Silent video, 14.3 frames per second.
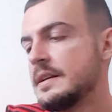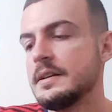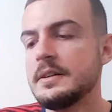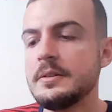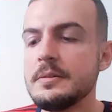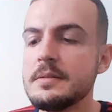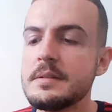
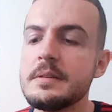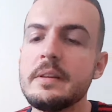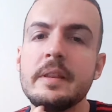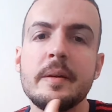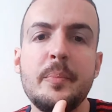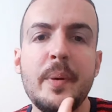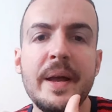Also,
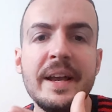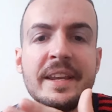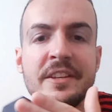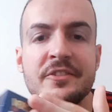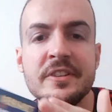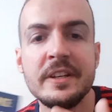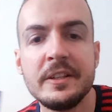the
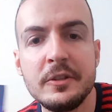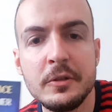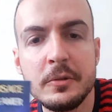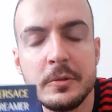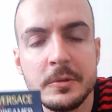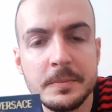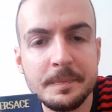packaging
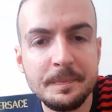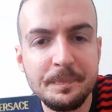too,